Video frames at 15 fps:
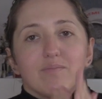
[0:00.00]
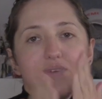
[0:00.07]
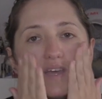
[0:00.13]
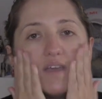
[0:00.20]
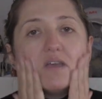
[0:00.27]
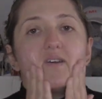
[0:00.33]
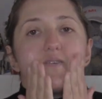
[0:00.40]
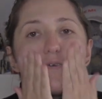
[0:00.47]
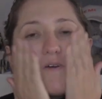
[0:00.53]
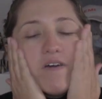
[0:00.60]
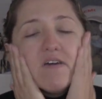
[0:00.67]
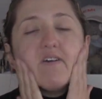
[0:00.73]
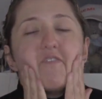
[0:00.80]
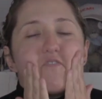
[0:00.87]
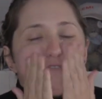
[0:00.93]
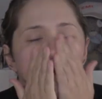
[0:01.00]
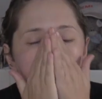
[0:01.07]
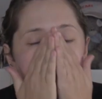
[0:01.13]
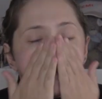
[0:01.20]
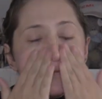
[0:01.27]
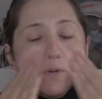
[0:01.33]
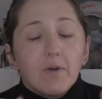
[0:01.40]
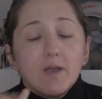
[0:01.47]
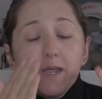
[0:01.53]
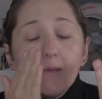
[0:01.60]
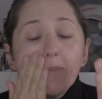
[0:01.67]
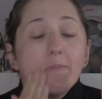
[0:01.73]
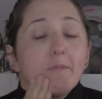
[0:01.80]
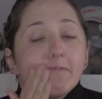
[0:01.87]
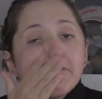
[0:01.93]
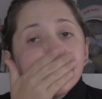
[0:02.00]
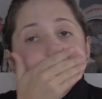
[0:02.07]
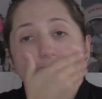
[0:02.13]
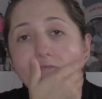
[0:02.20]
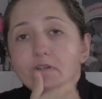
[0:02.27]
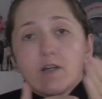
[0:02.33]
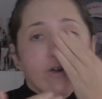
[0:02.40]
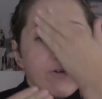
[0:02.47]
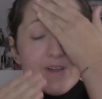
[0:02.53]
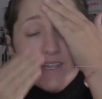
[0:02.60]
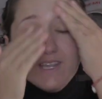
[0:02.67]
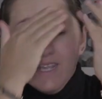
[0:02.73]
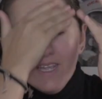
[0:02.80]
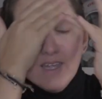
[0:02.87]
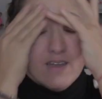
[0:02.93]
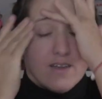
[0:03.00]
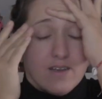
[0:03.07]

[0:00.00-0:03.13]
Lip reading: my face cream already.